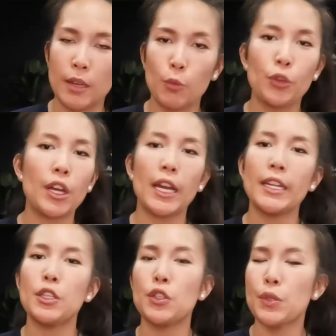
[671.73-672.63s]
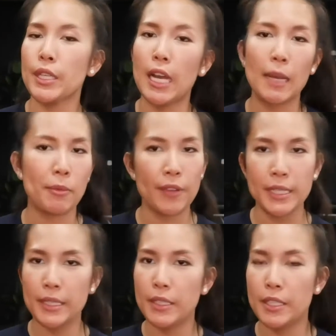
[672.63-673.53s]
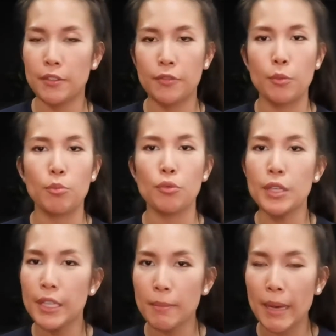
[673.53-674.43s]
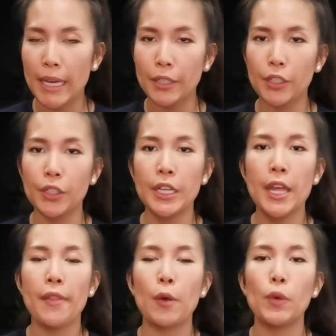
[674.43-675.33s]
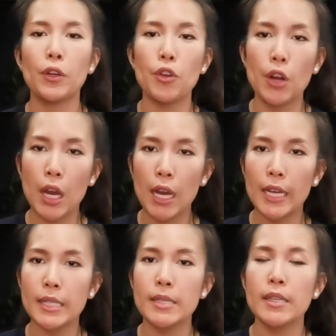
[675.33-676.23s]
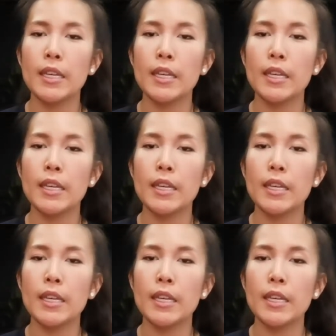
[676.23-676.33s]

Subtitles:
We're not inducing a hyperventilative breathing pattern, that we're not